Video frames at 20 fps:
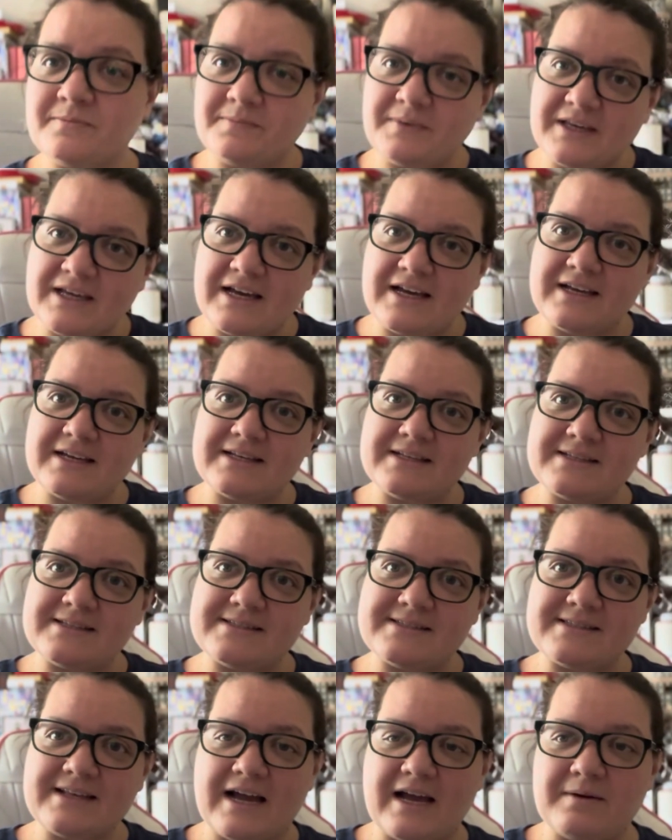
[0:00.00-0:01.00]

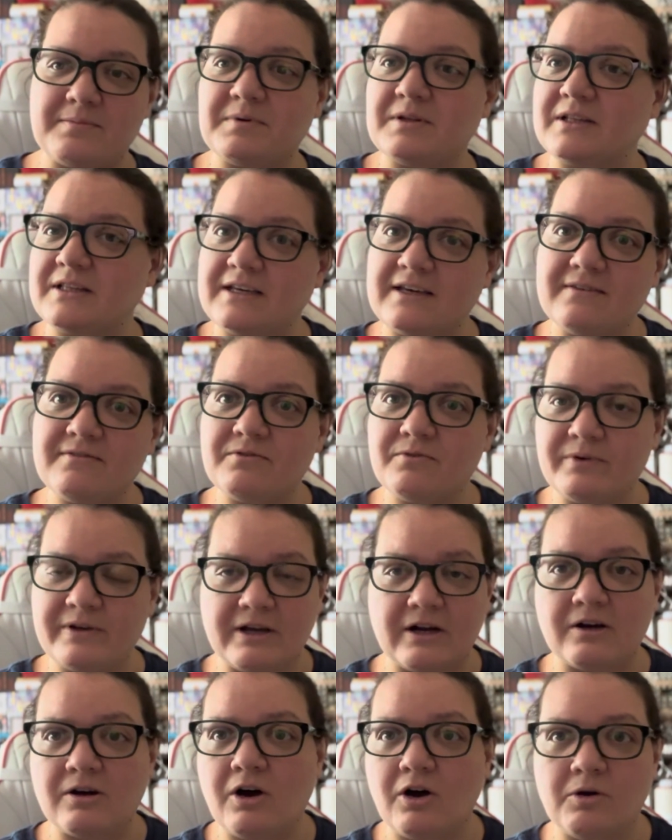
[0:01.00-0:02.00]
because I believe we
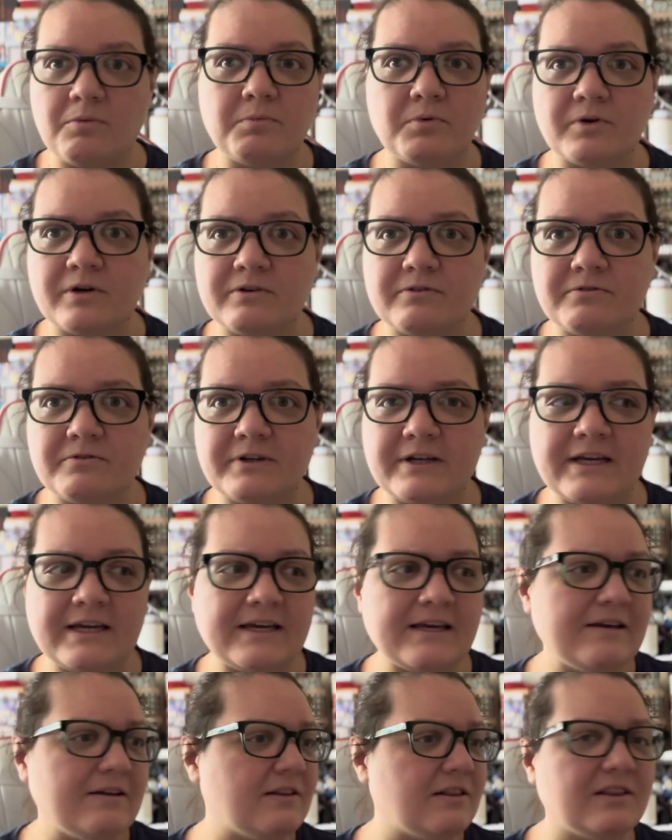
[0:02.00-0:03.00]
are all born
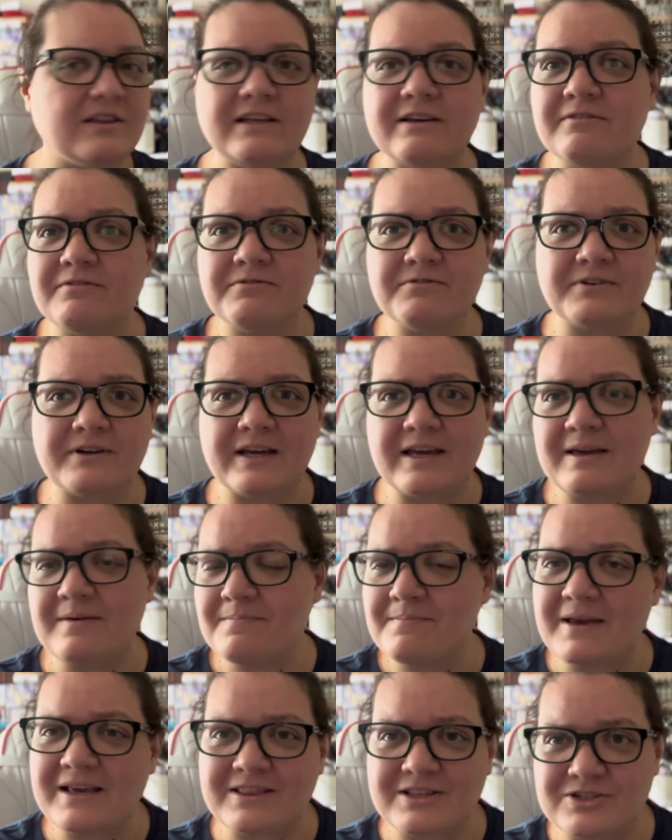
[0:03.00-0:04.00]
free, live free,
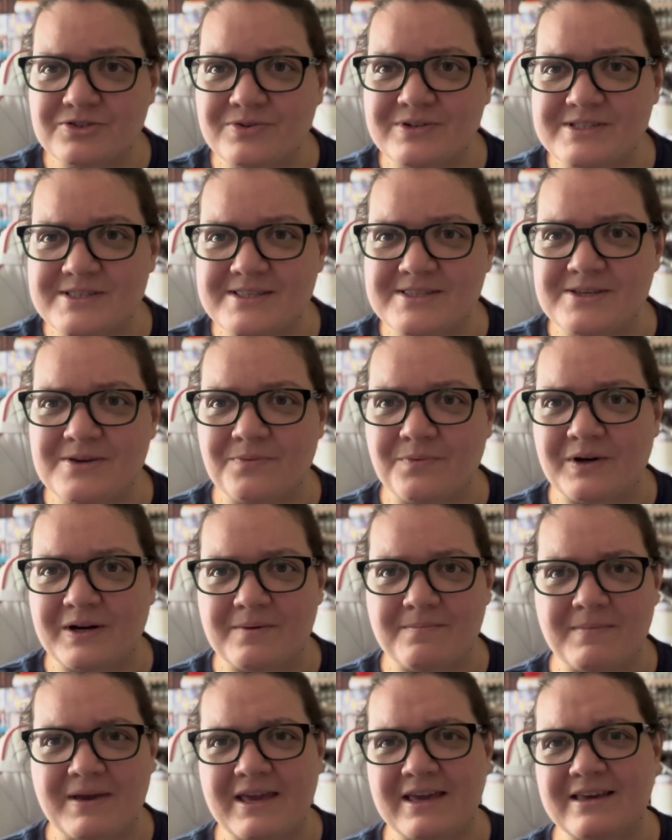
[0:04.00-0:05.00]
make the choices you want to
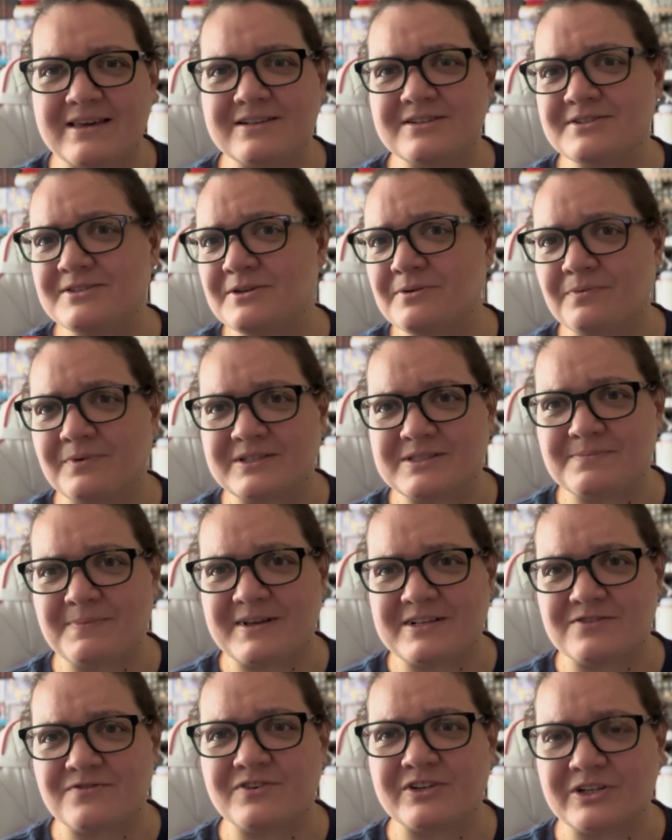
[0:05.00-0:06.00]
make, do what's
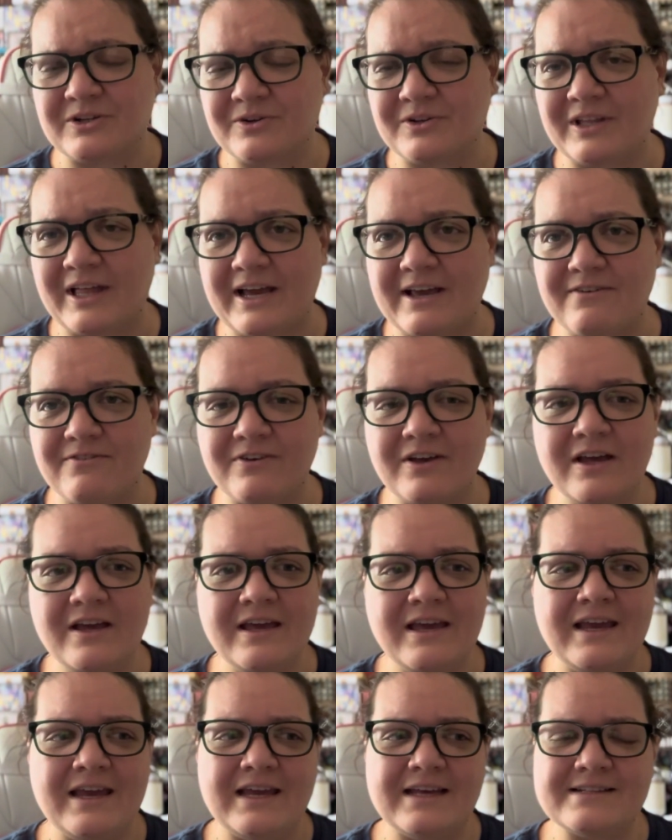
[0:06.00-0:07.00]
best for your life,
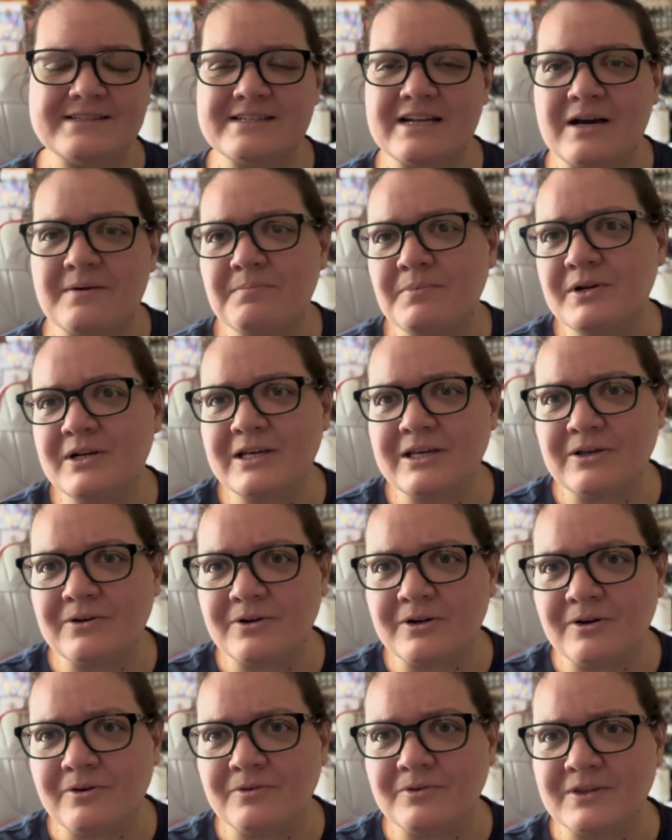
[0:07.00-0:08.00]
and stop putting
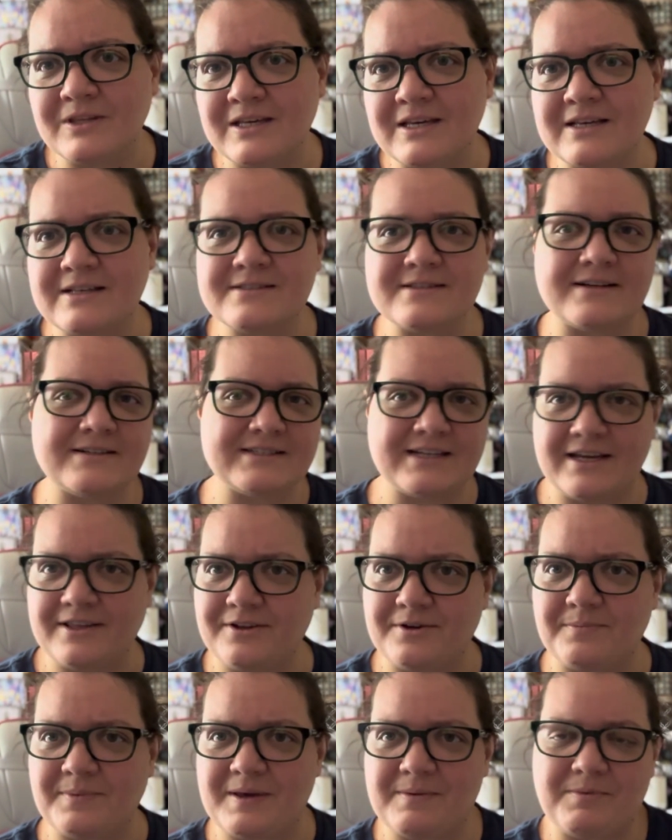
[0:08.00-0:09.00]
your own things onto
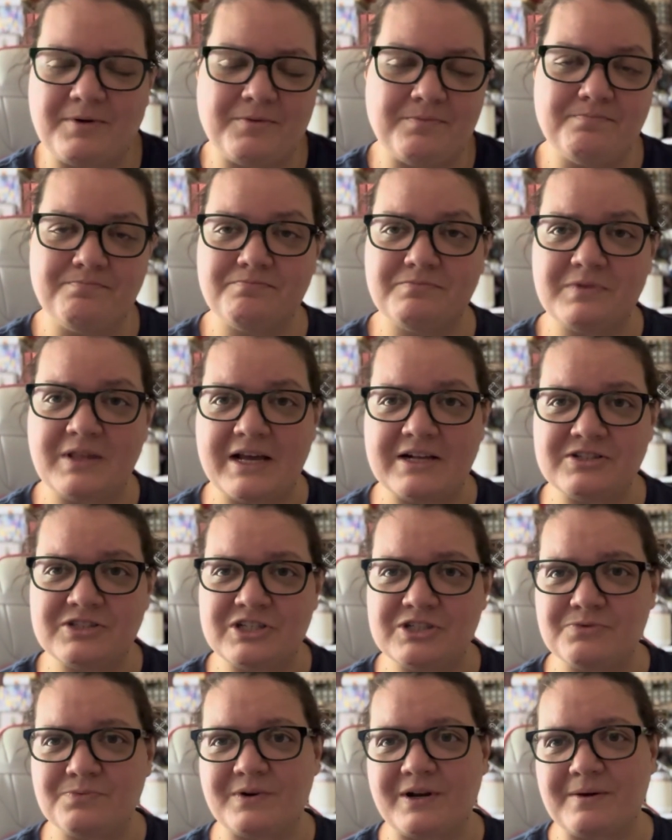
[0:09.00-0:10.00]
other people. That's
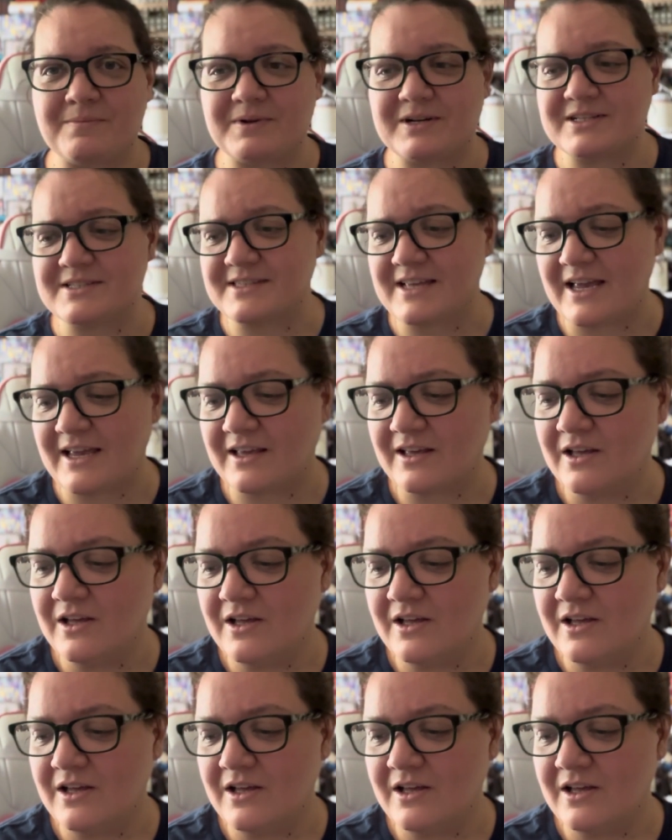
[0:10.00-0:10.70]
just what I'm going to say.